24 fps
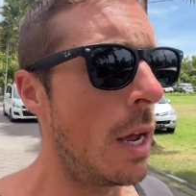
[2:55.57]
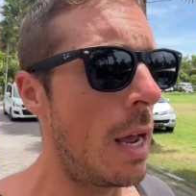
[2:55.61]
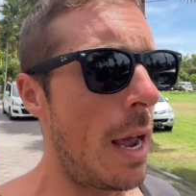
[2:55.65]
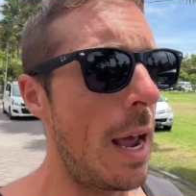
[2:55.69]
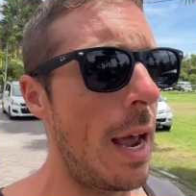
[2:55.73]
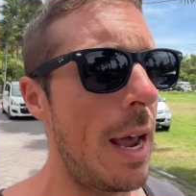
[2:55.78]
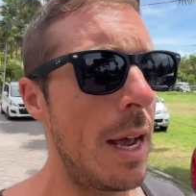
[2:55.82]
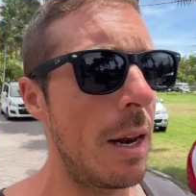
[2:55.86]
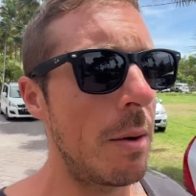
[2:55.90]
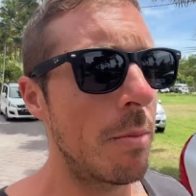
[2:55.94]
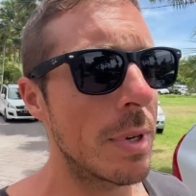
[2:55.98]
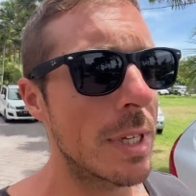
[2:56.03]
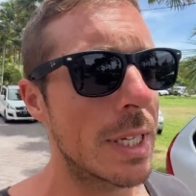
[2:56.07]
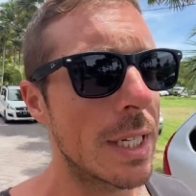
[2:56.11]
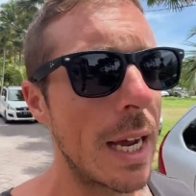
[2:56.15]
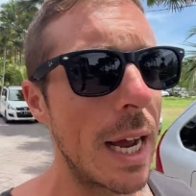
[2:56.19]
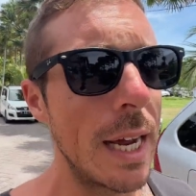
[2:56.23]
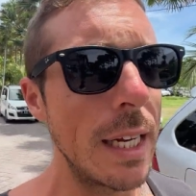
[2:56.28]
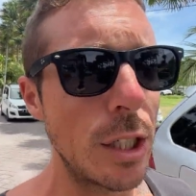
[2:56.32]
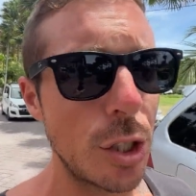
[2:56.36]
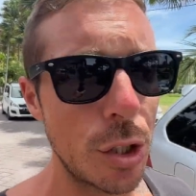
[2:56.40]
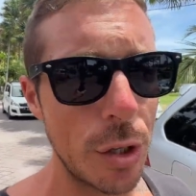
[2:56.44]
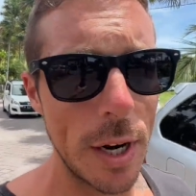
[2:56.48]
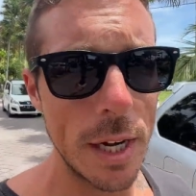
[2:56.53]
And
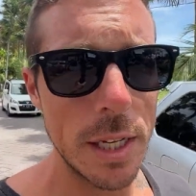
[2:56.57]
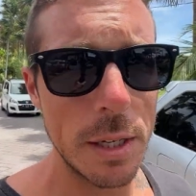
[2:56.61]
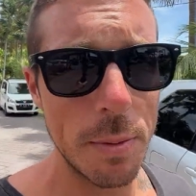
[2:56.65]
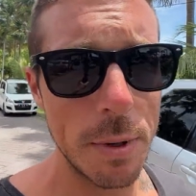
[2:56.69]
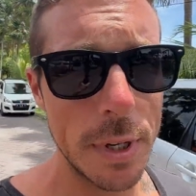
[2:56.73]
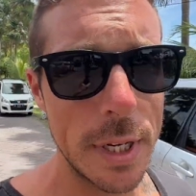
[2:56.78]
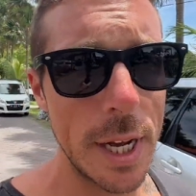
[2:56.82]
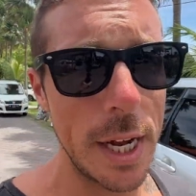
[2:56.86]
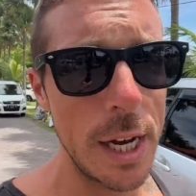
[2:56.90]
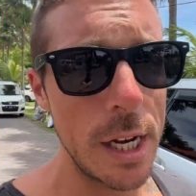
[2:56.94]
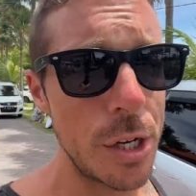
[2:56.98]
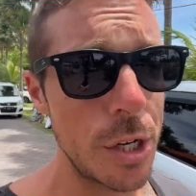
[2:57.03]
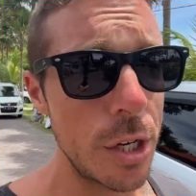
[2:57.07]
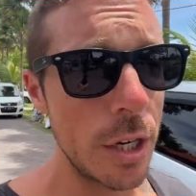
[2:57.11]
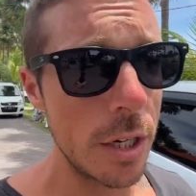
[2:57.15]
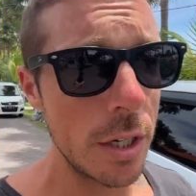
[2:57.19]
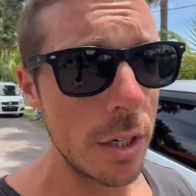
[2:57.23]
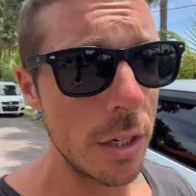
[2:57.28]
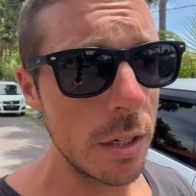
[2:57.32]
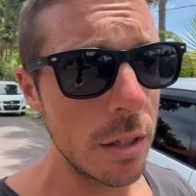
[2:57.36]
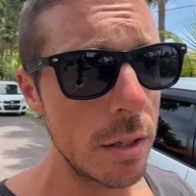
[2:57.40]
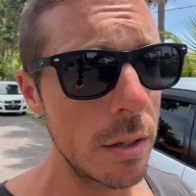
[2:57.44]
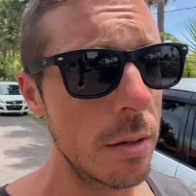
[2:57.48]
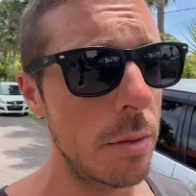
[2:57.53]
besides
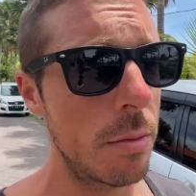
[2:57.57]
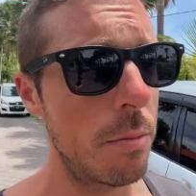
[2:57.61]
transportation,